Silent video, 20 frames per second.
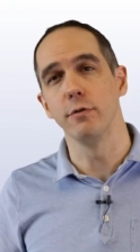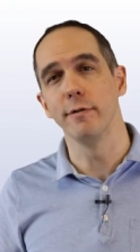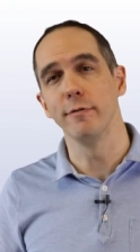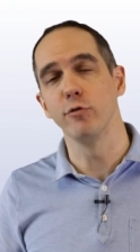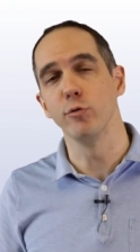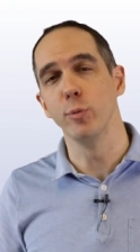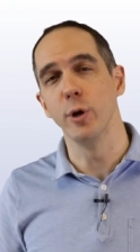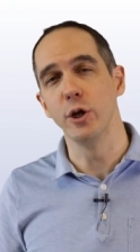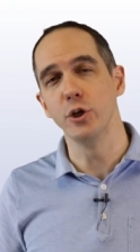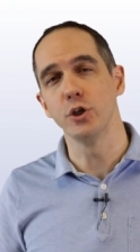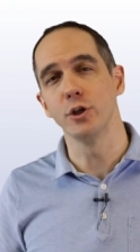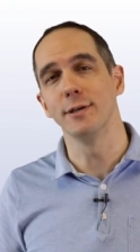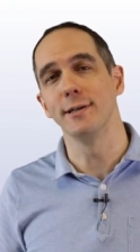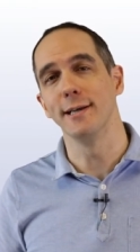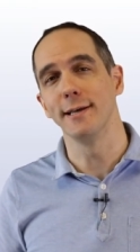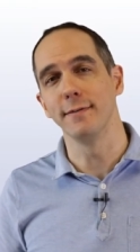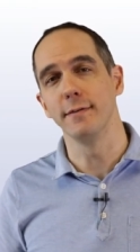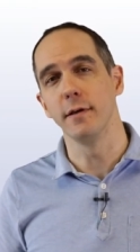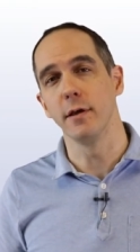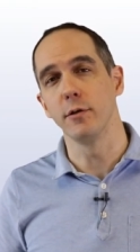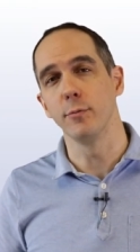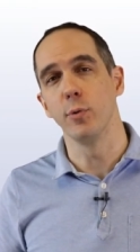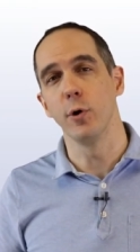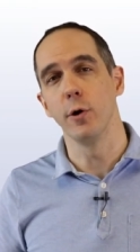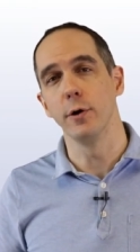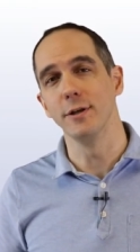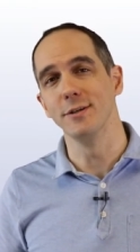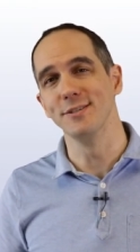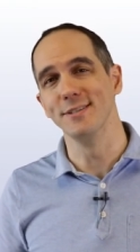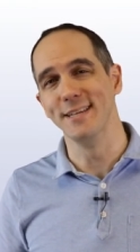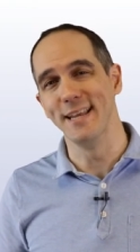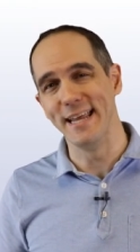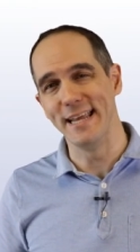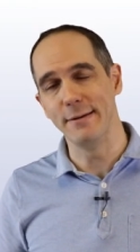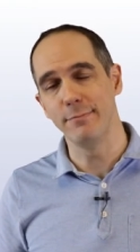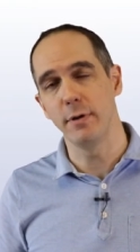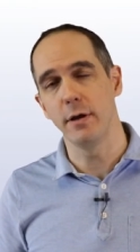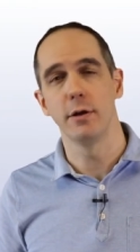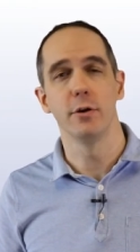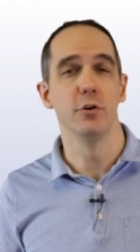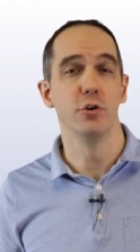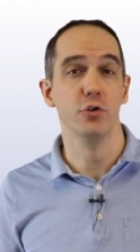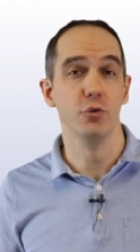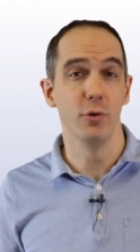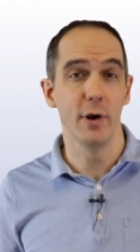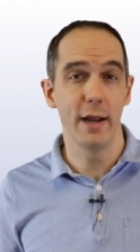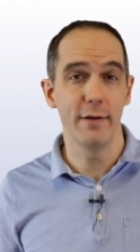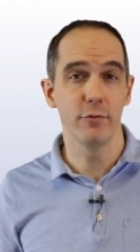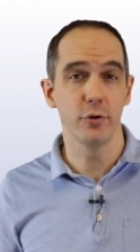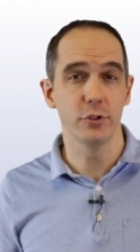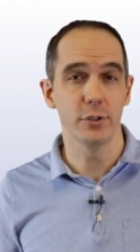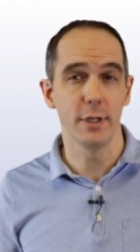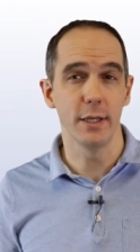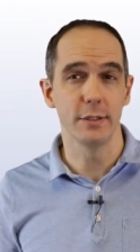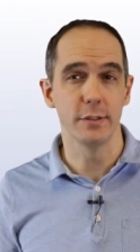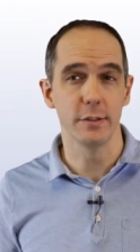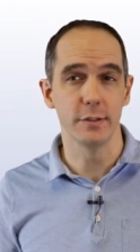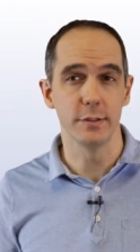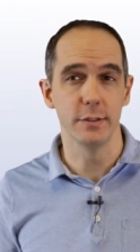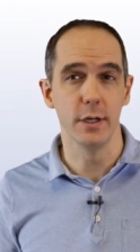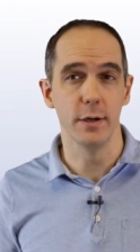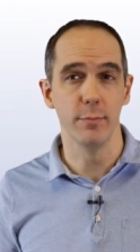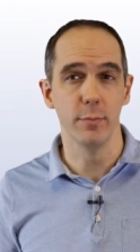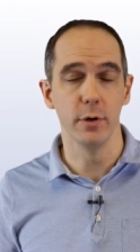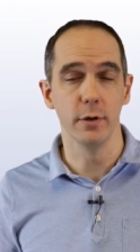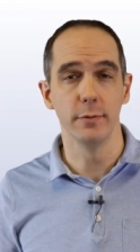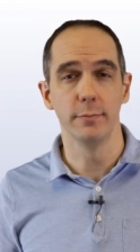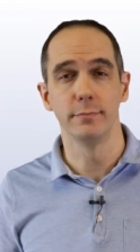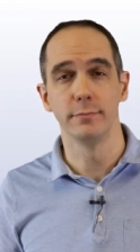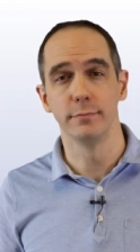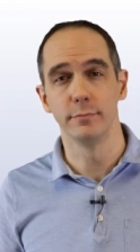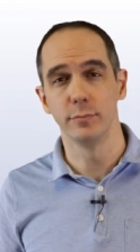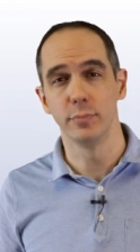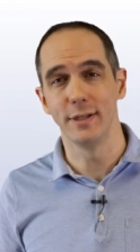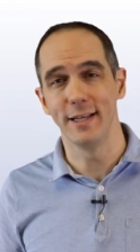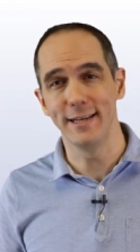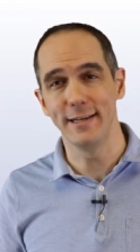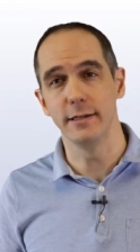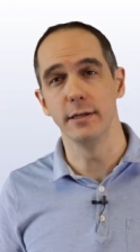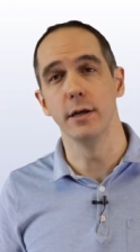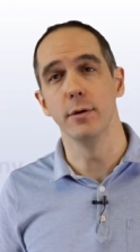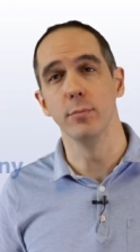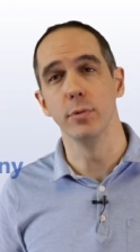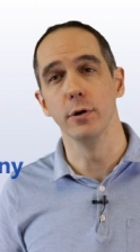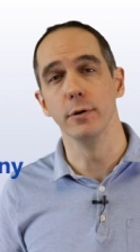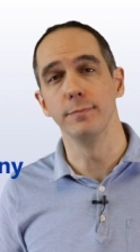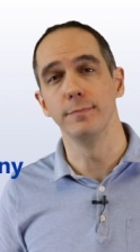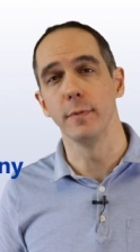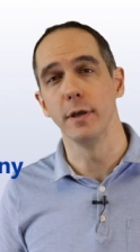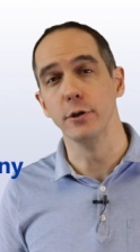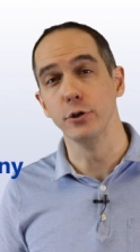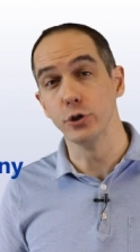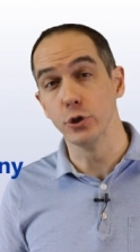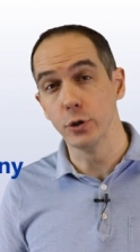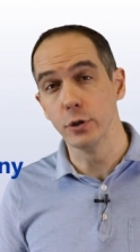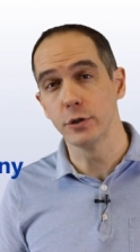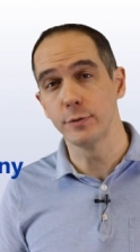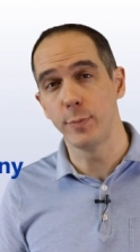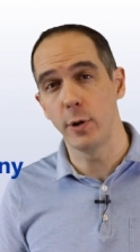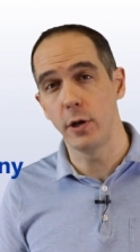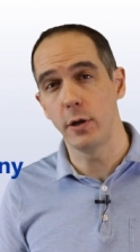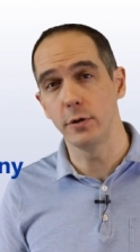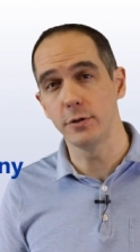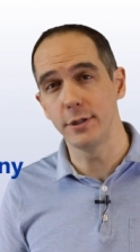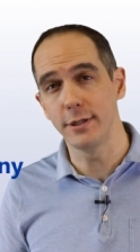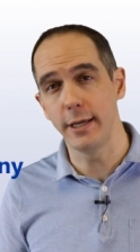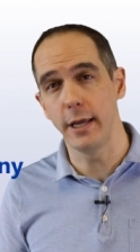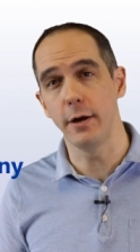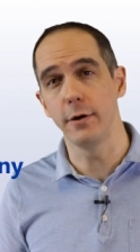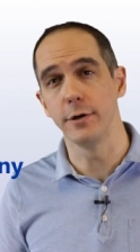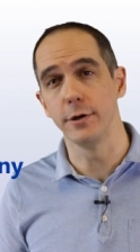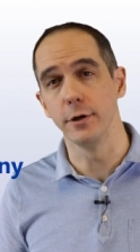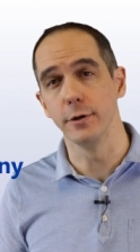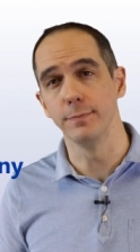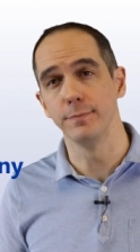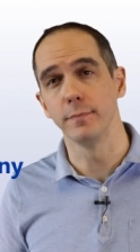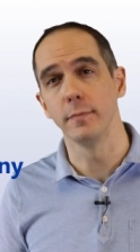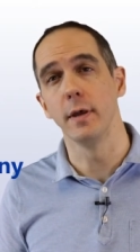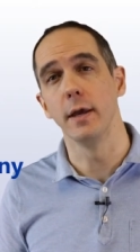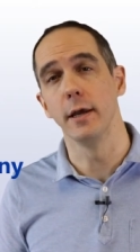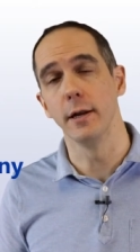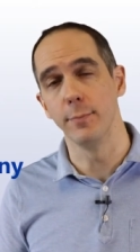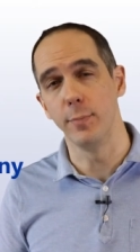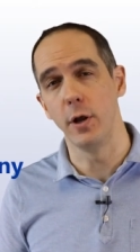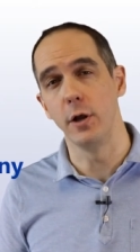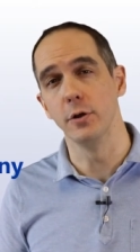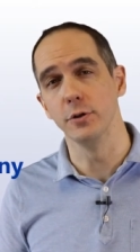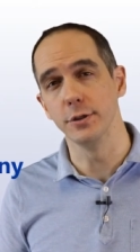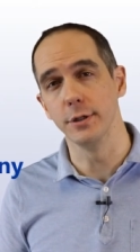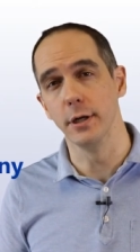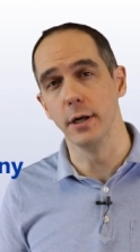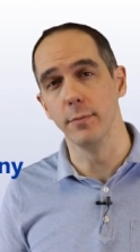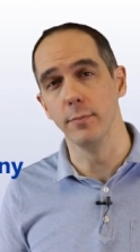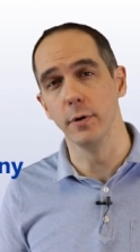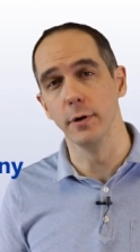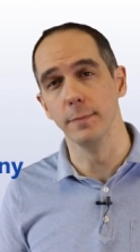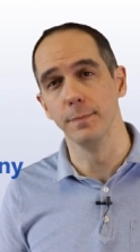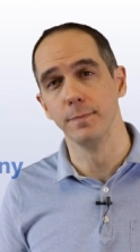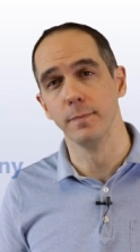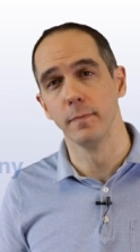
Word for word: information like the other party's name, driver's license number, plate number, insurance policy carrier, and a policy number.